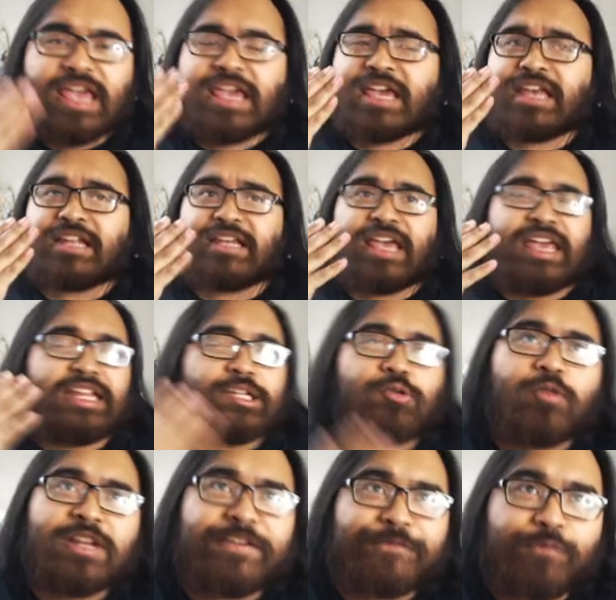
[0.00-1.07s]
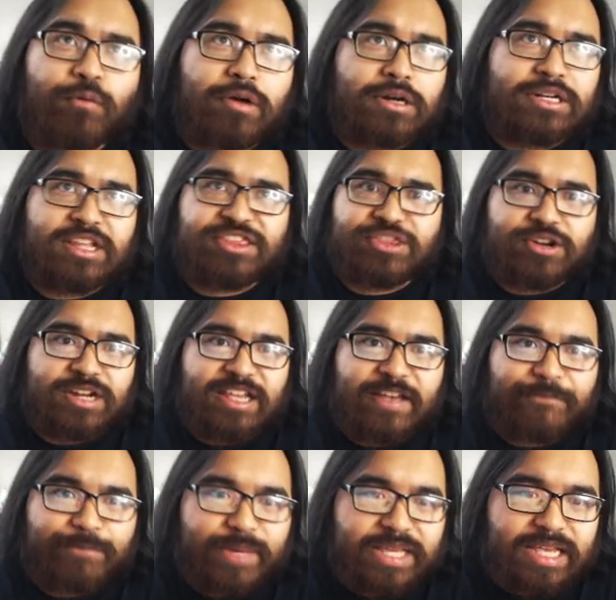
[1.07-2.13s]
and a 24 to 30
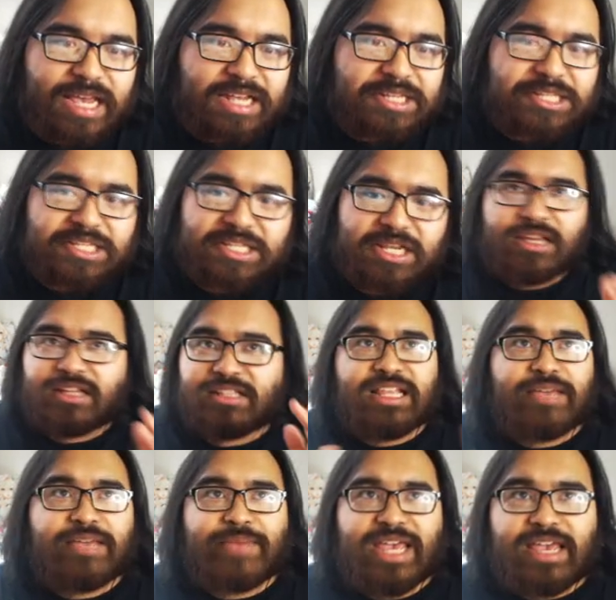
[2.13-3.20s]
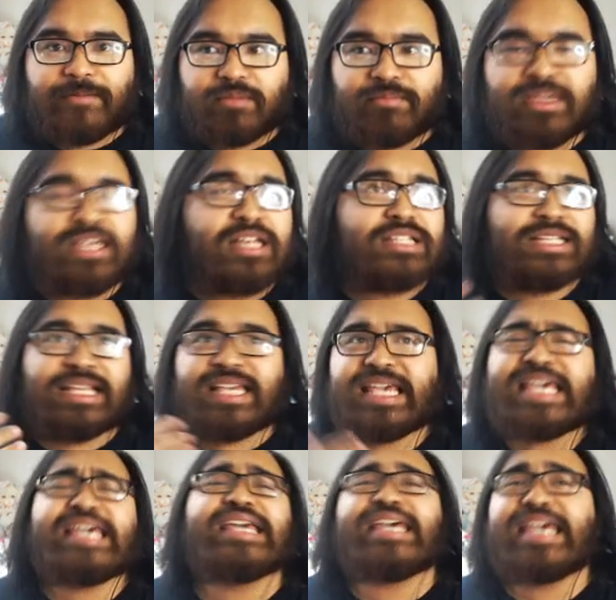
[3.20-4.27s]
FPS limit because it
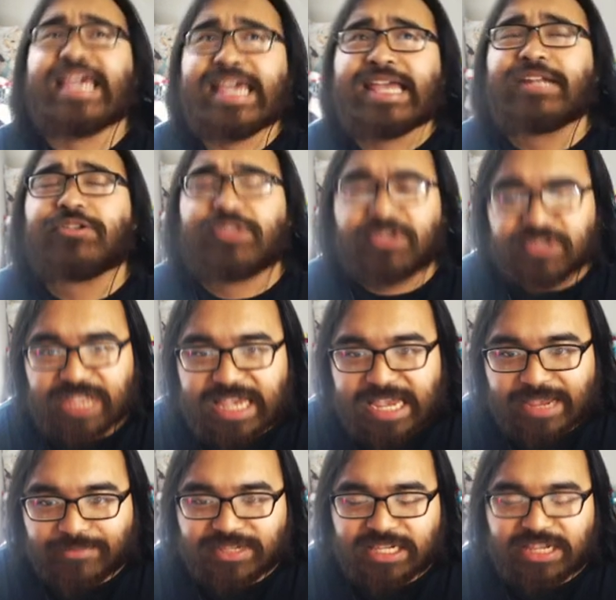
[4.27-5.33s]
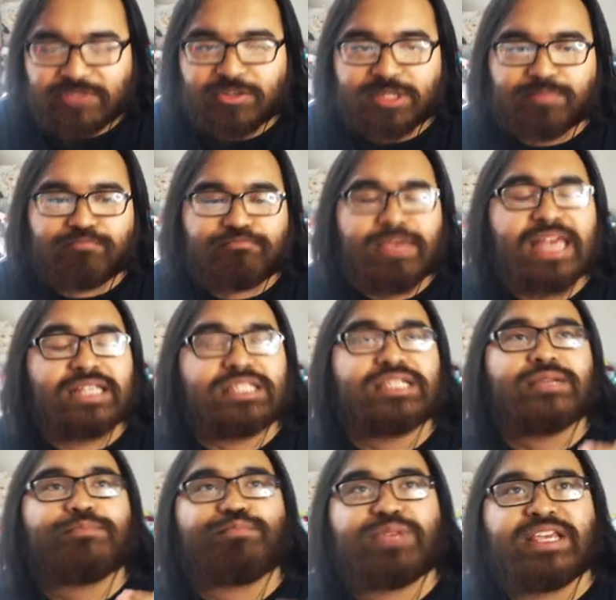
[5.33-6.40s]
can't handle those games. It was meant
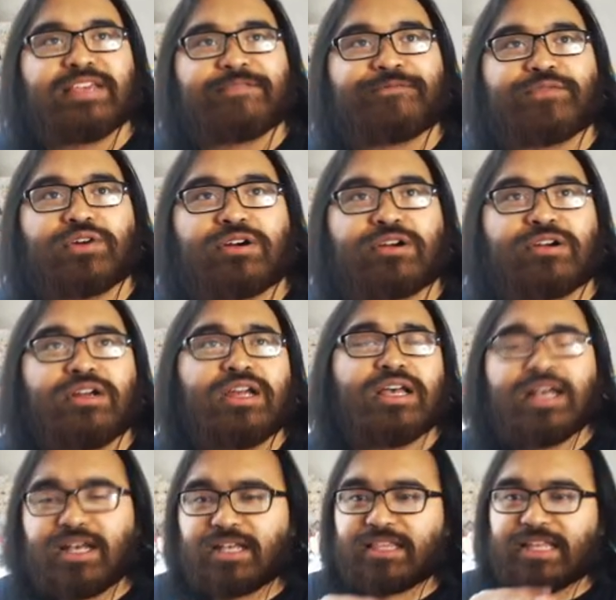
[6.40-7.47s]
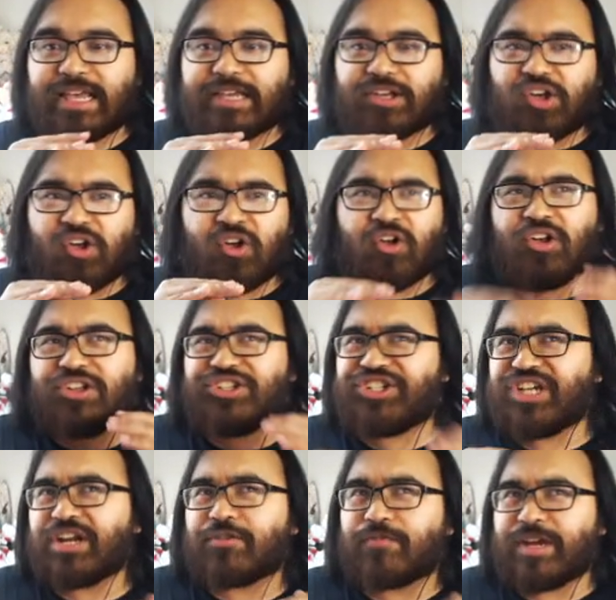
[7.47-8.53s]
to be for like old
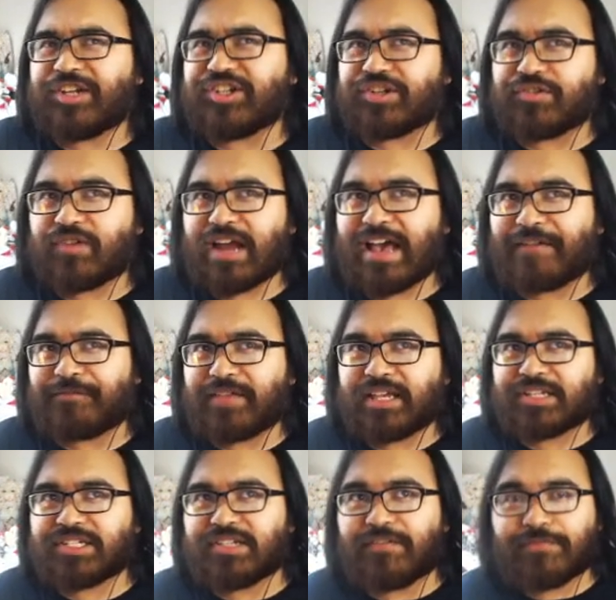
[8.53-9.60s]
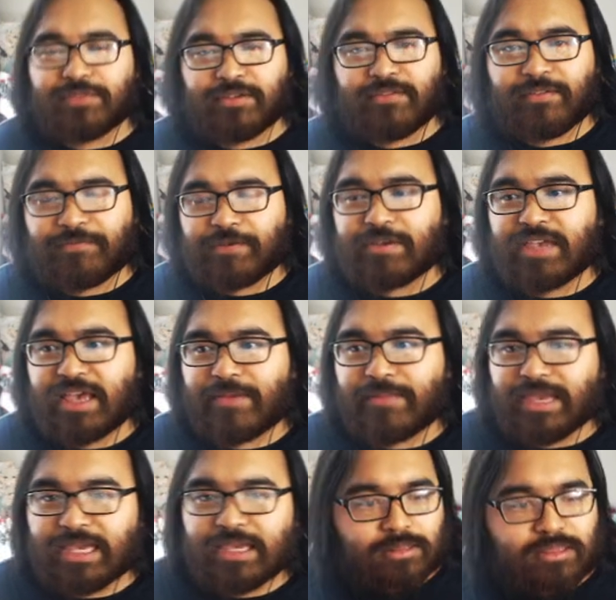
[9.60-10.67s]
generation graphics if if you get
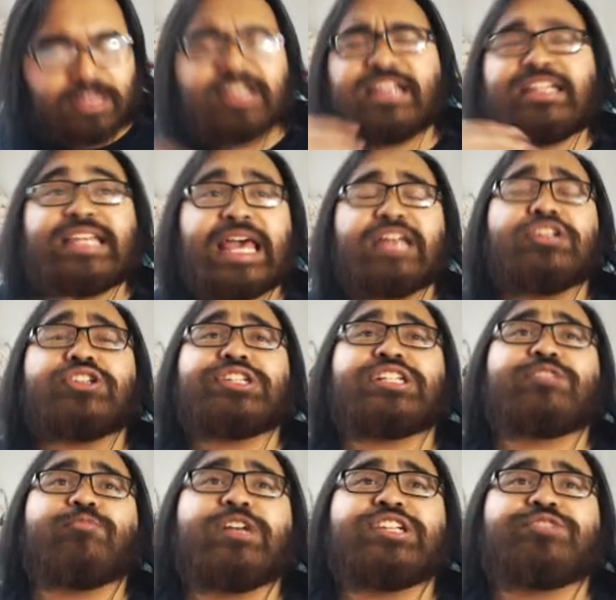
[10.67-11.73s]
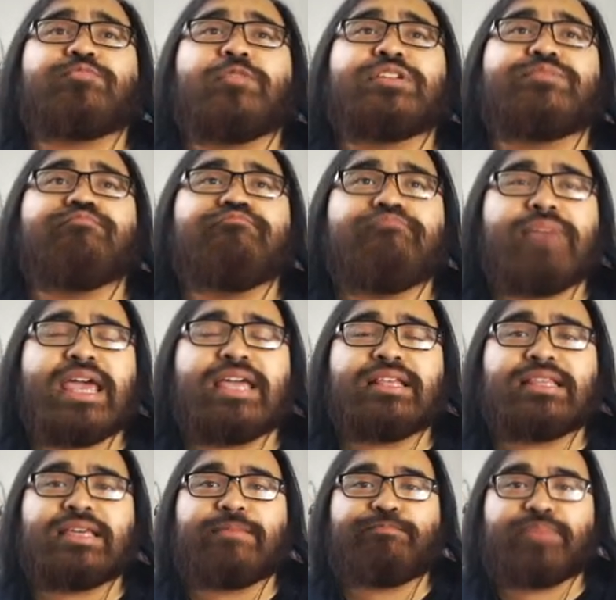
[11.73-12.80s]
me. The Nintendo Switch was
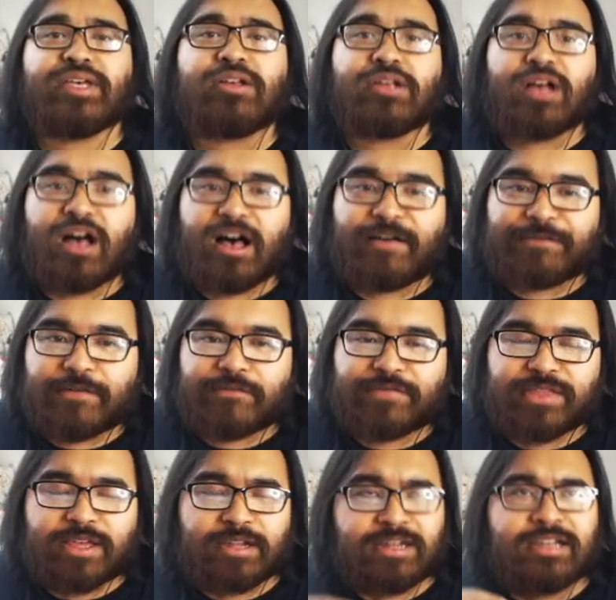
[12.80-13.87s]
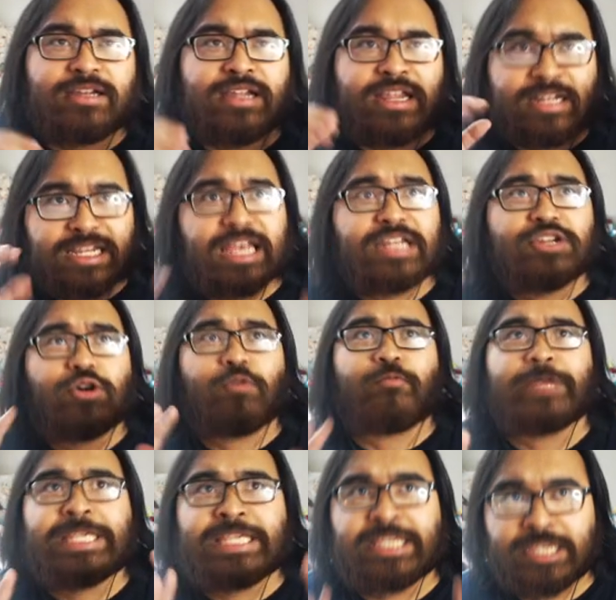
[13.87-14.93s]
mainly built off of the Nintendo
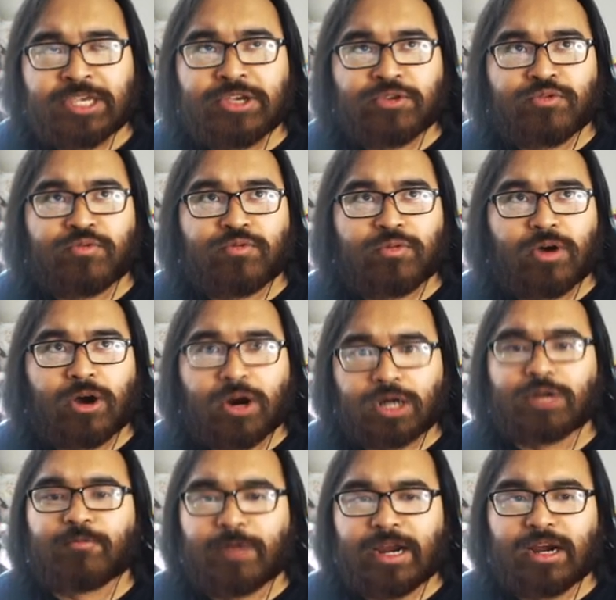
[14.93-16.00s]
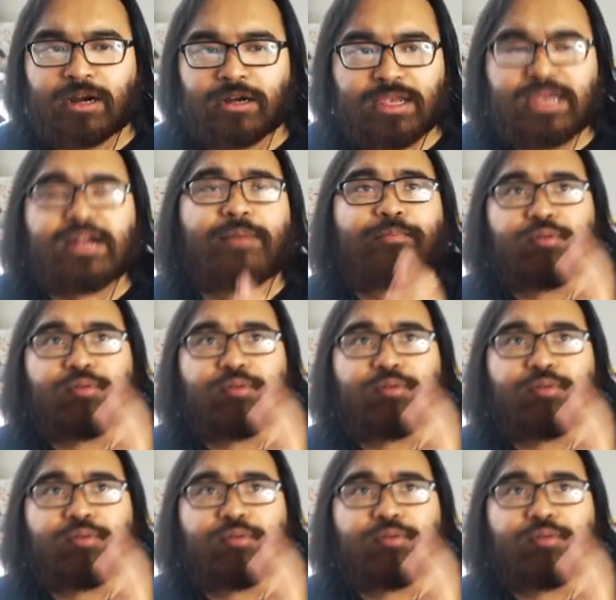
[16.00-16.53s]
Wii U hardware in a